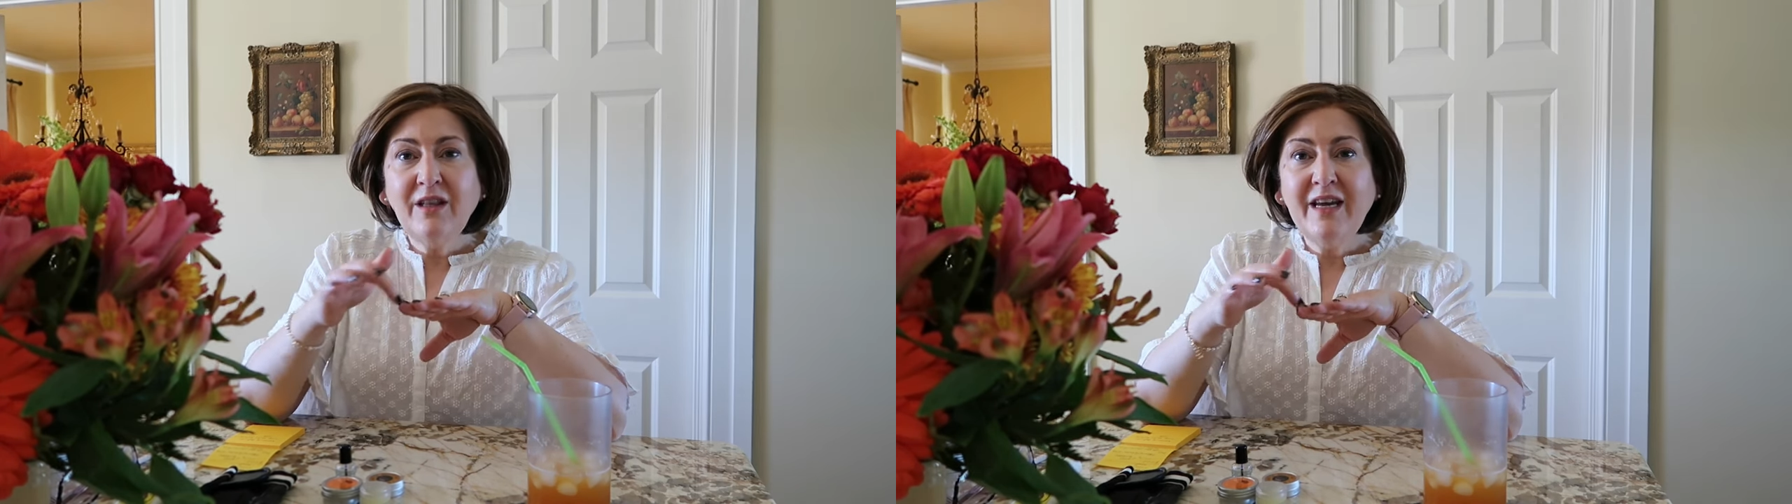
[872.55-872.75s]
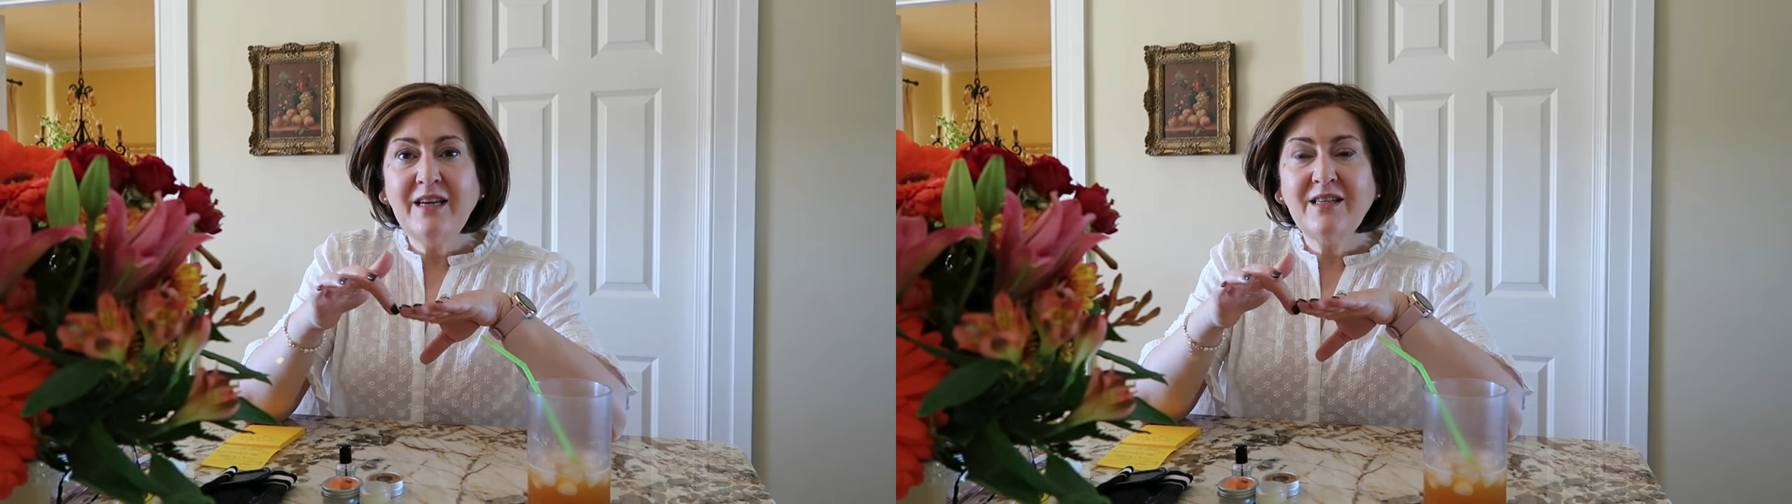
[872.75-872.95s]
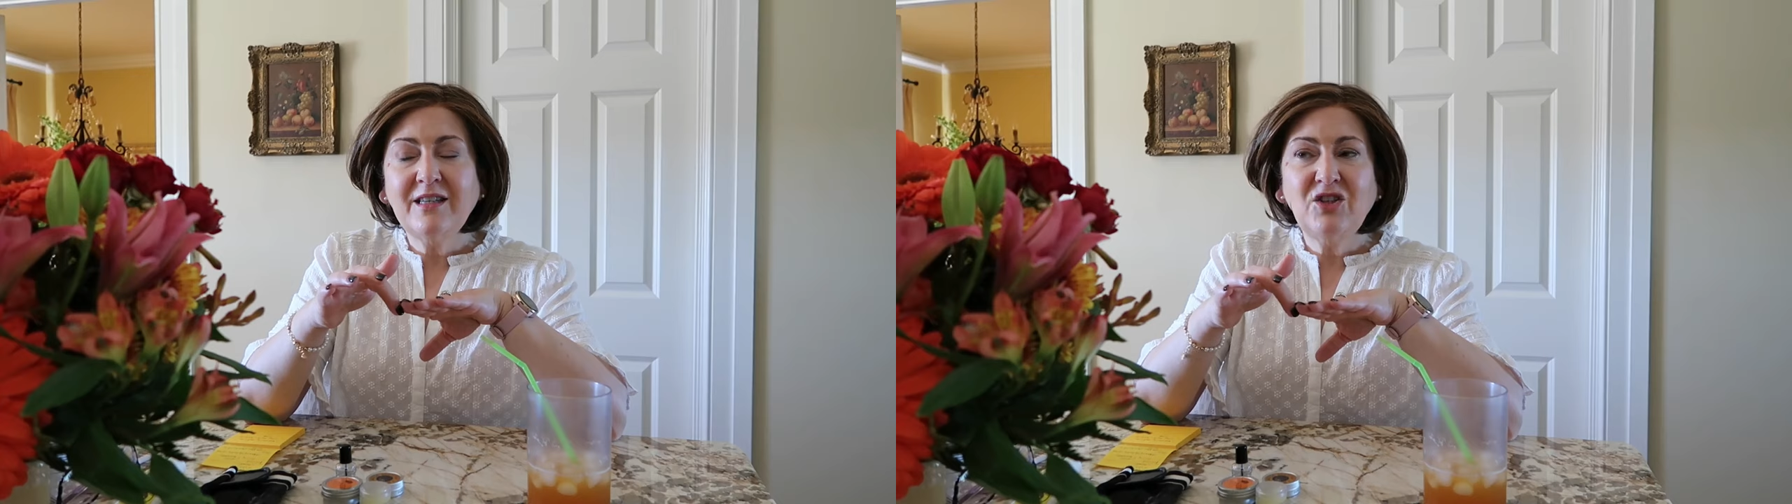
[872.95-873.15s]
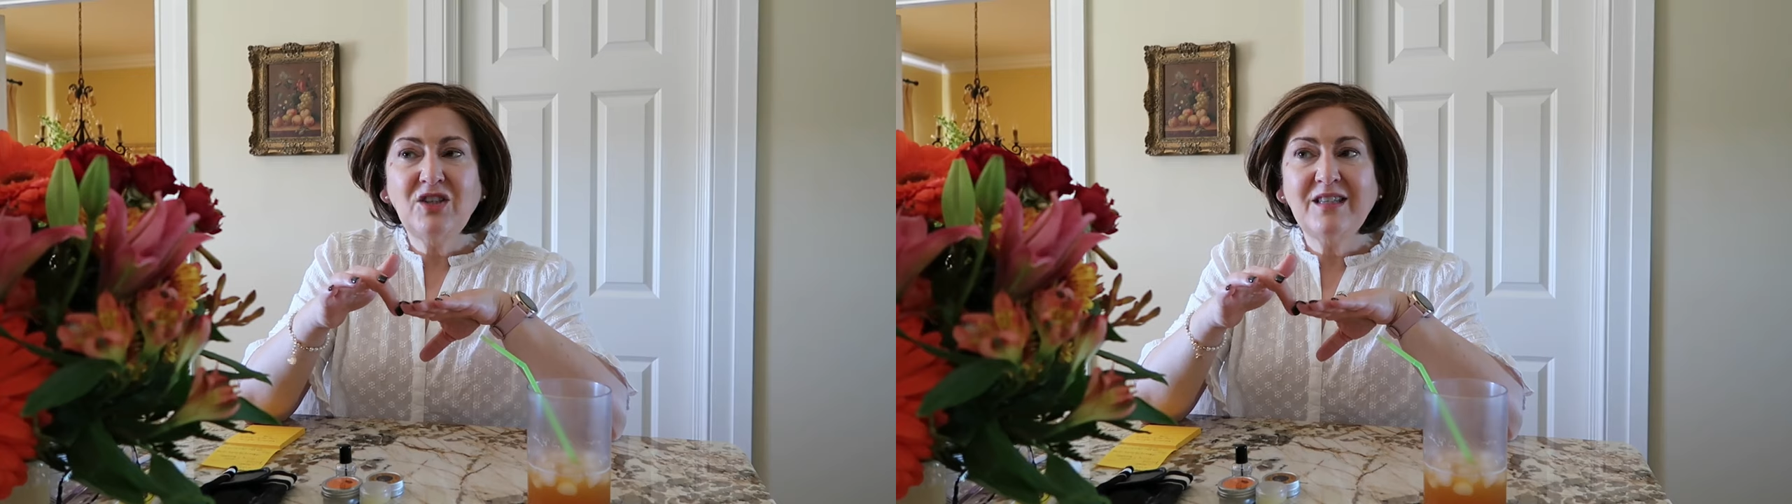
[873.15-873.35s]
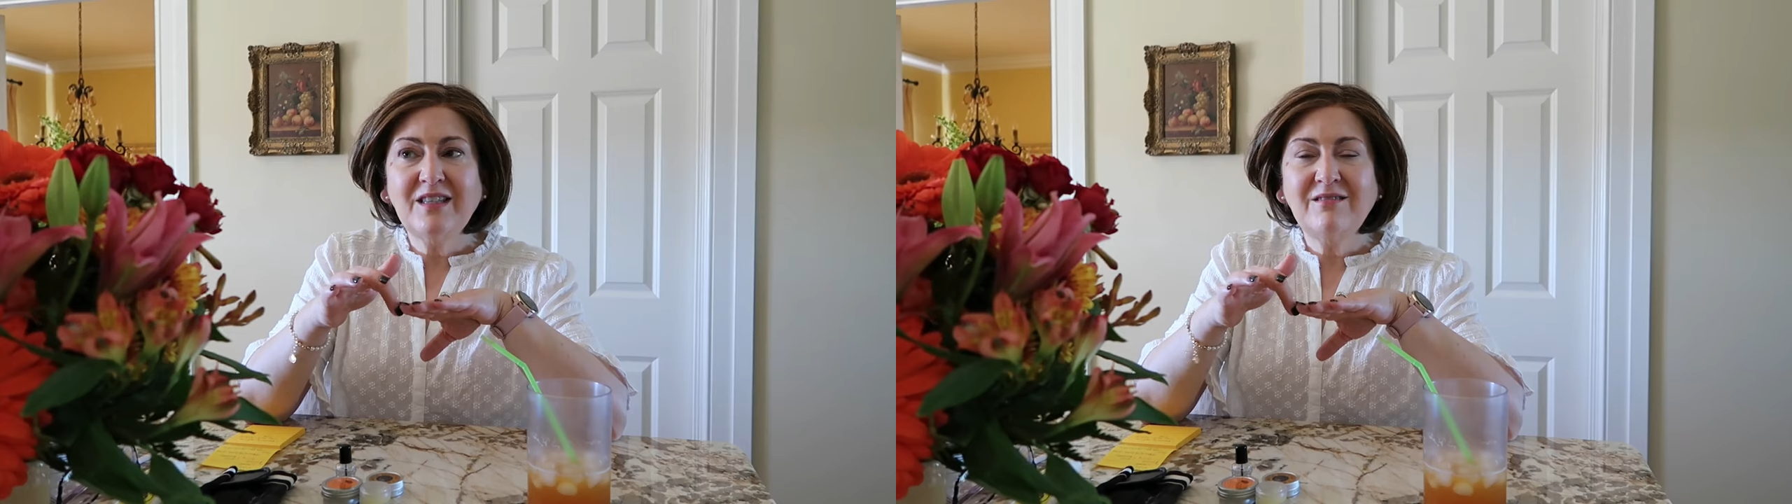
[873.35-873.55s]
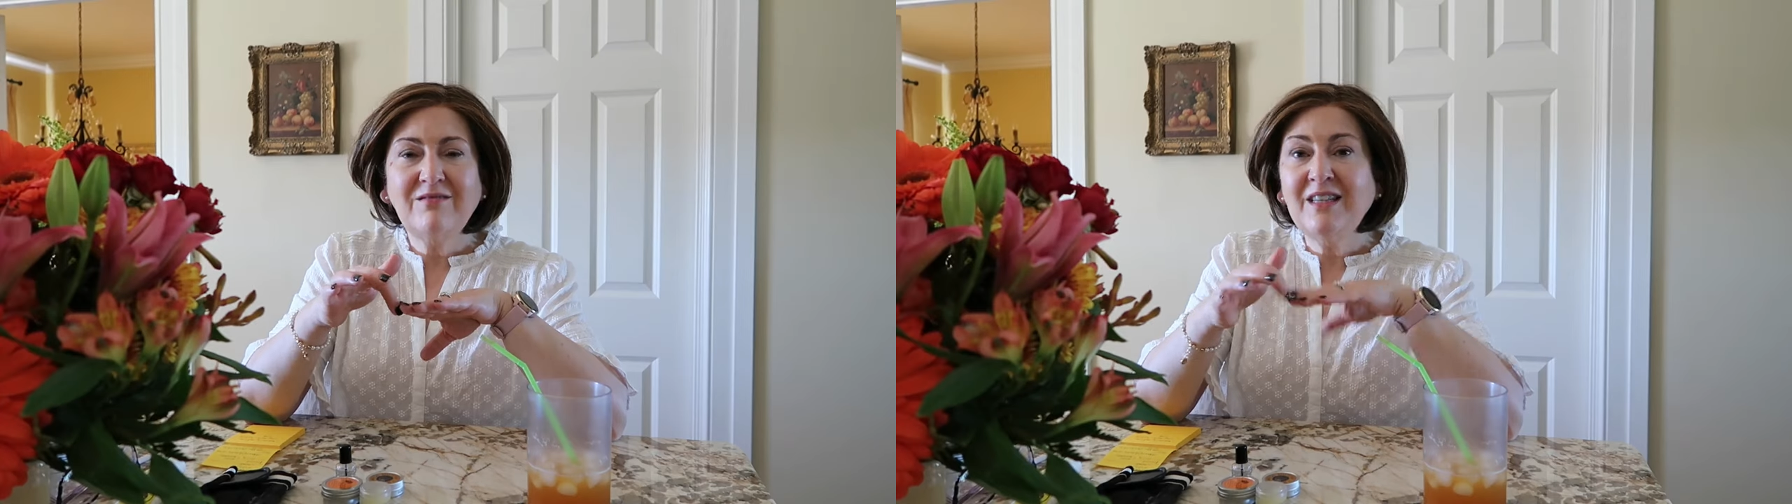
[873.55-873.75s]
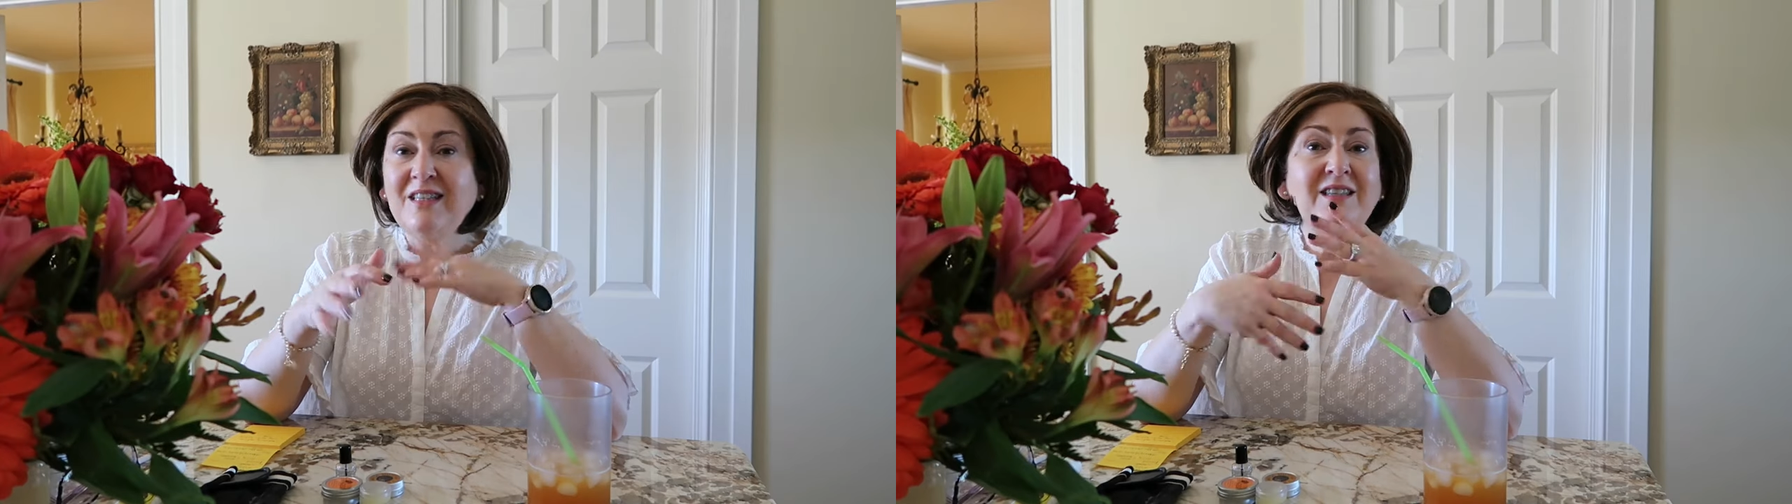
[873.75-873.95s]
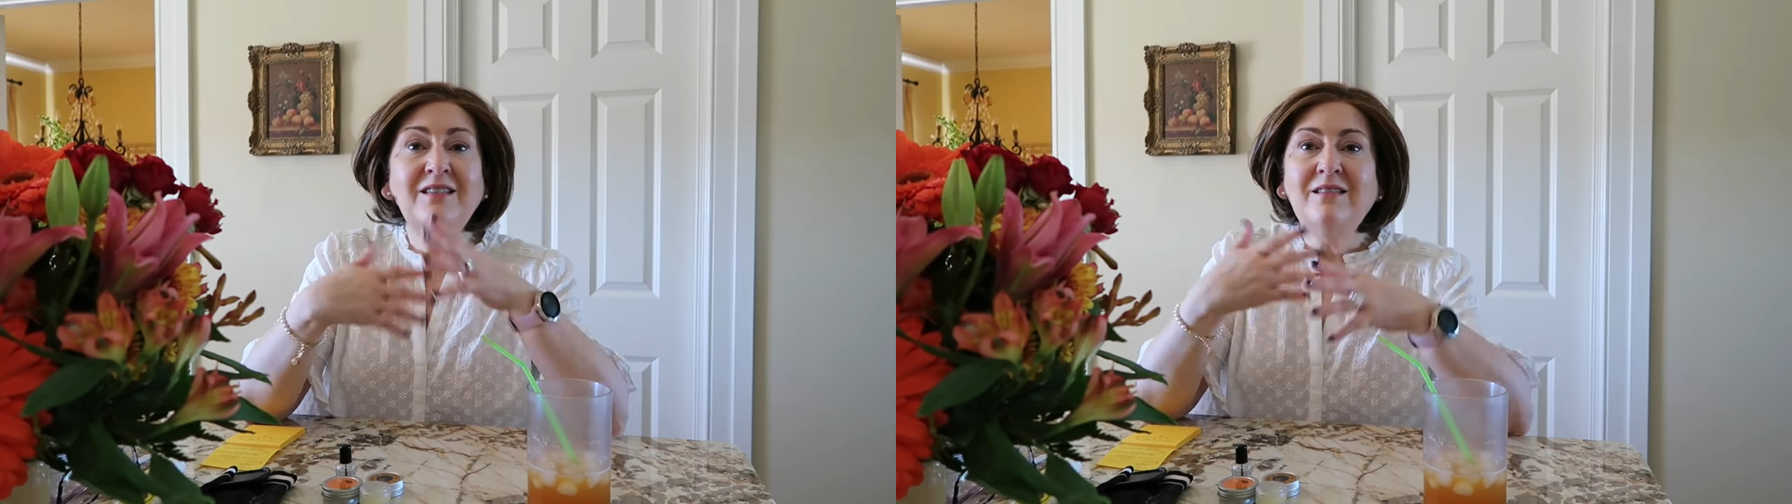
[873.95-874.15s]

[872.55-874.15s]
lengths. It just, it,